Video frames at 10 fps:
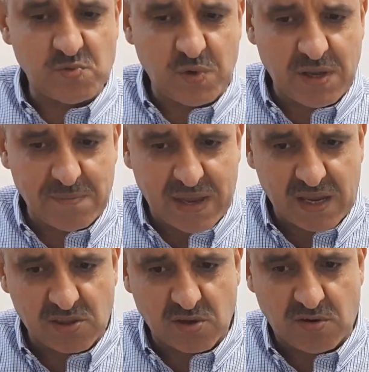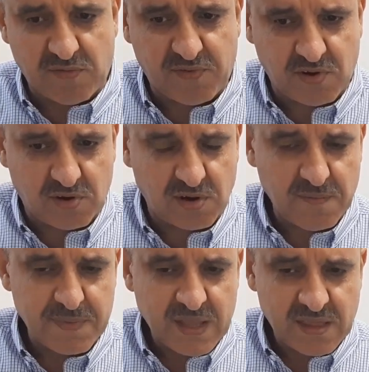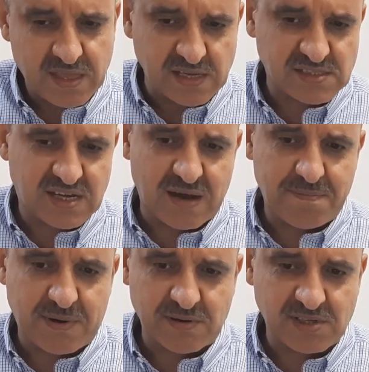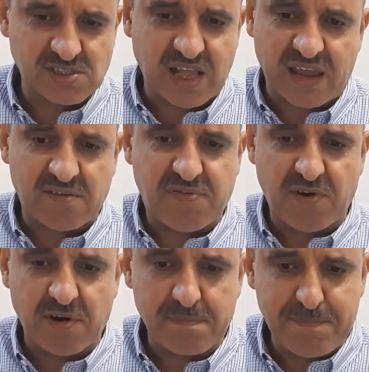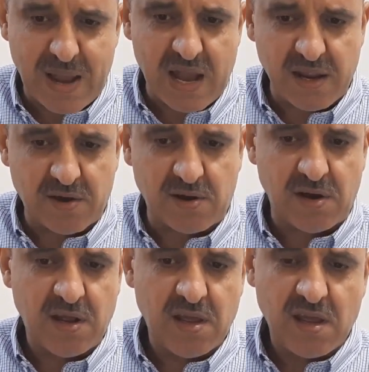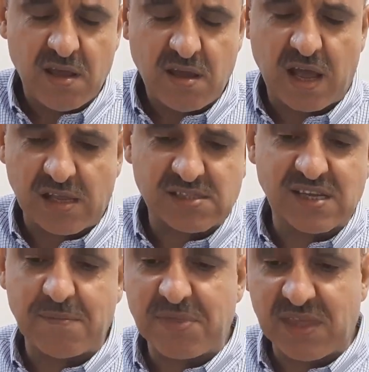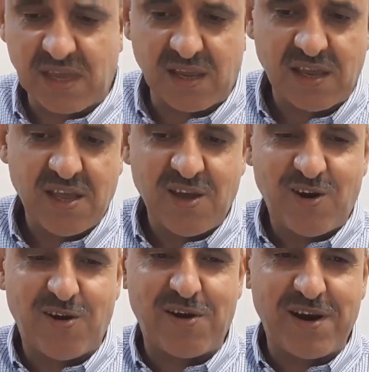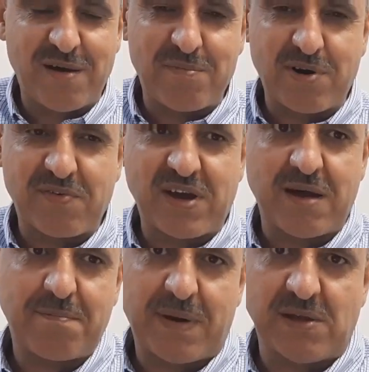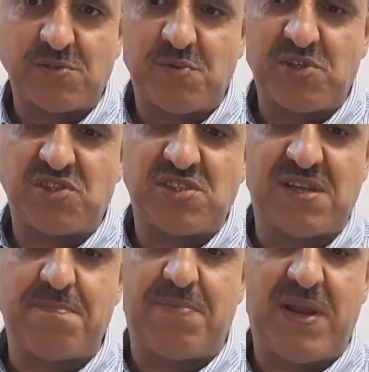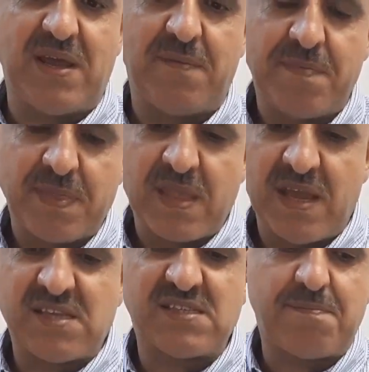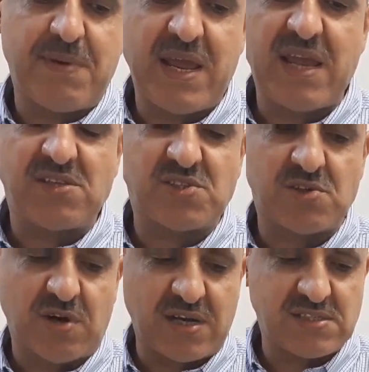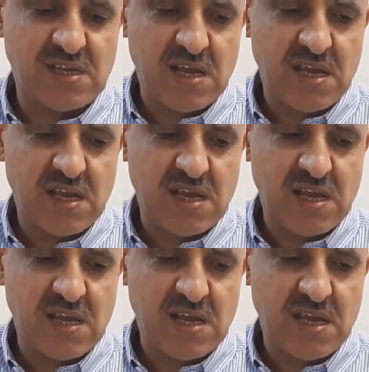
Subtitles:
we may draw for this compound. It's like 4 billion and something, or number of compounds, which simply explains to us